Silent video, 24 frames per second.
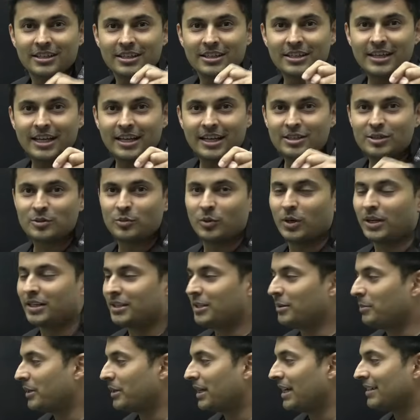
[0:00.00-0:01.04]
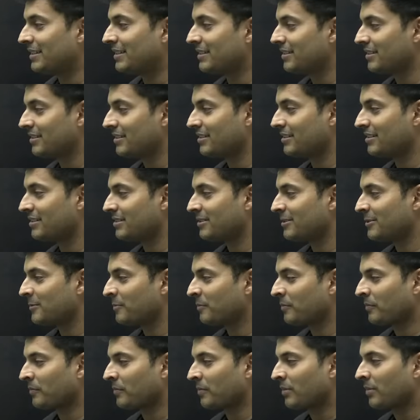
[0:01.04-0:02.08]
Guess what the price is?
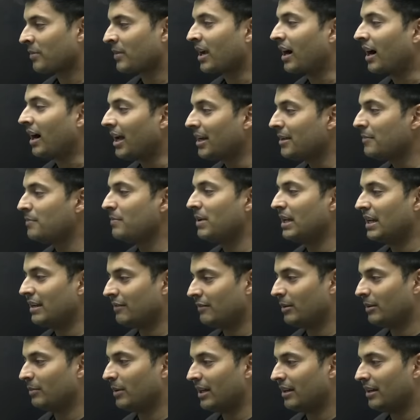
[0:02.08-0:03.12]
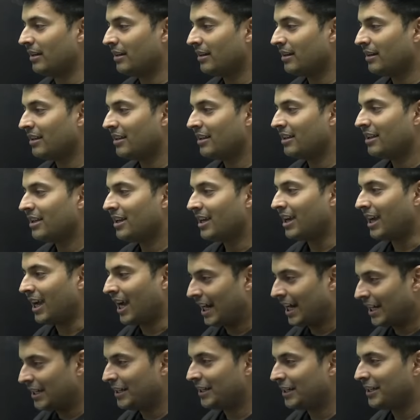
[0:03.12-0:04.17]
Unbelievable.
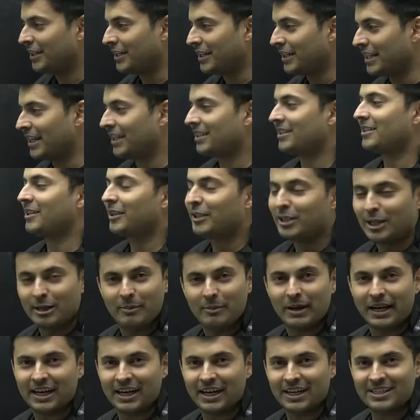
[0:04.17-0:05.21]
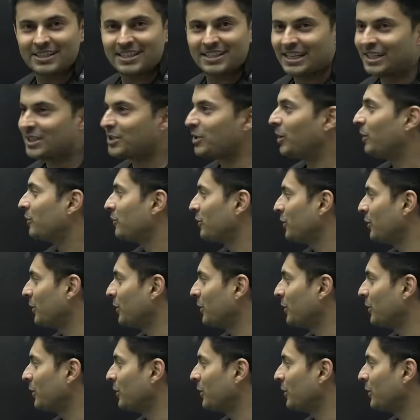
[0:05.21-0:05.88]
And yes, limited seats, of